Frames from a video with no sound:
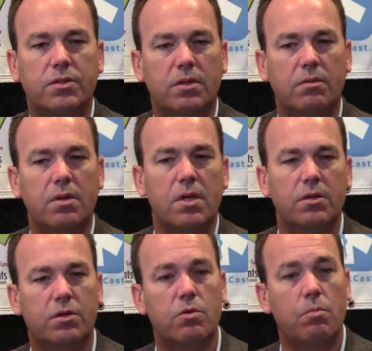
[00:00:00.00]
to
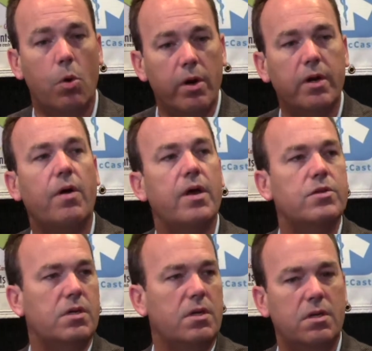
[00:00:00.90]
do more
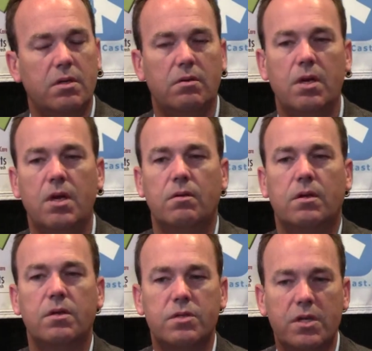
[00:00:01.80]
integration and, and
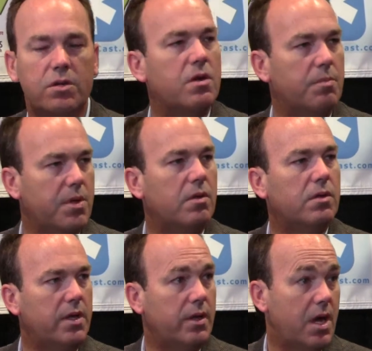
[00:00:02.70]
continue to build
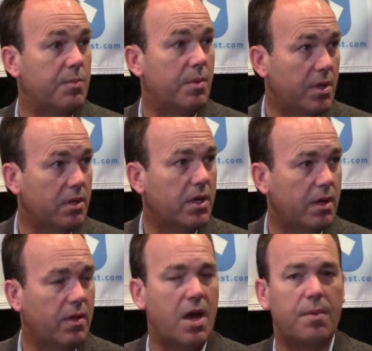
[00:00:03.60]
on the capability of
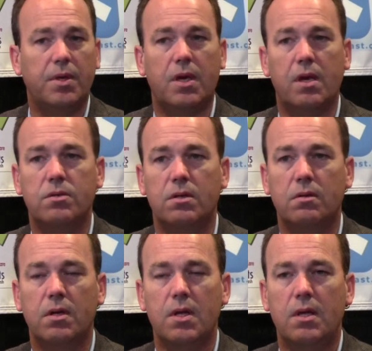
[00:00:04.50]
the application.
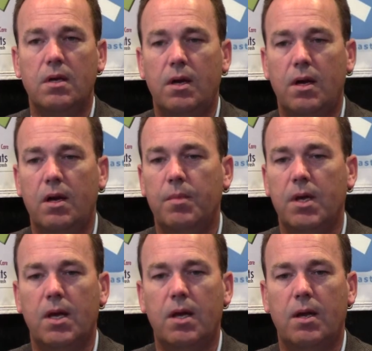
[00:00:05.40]
Um,
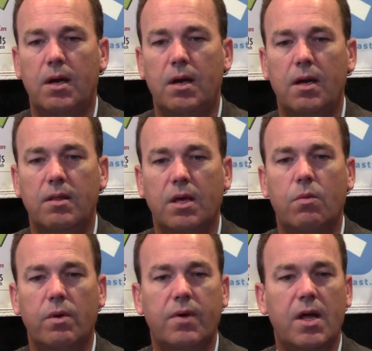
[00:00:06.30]
and uh, I think
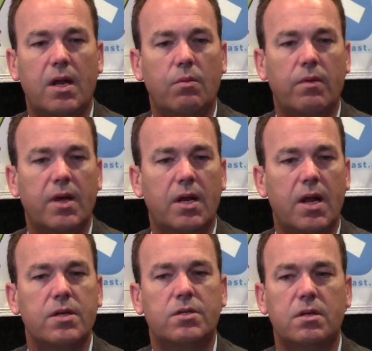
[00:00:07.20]
we've got a we've got a
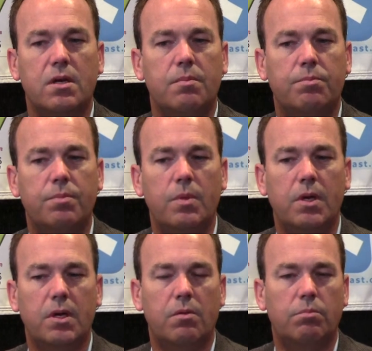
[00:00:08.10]
nice uh,
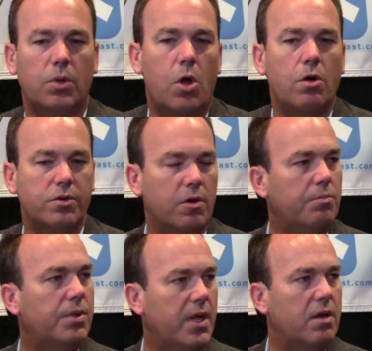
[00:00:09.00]
you know long-term
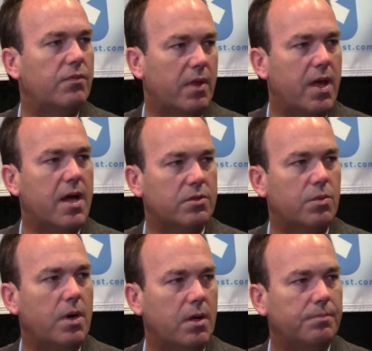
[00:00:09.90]
plan for that as
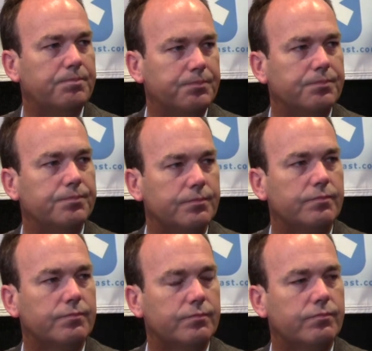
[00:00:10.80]
well.
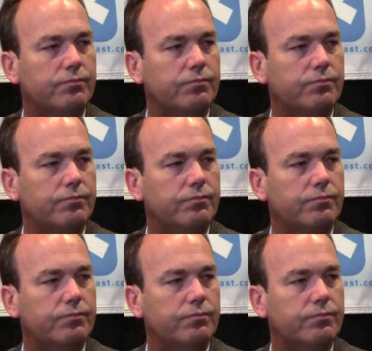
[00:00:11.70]
And where can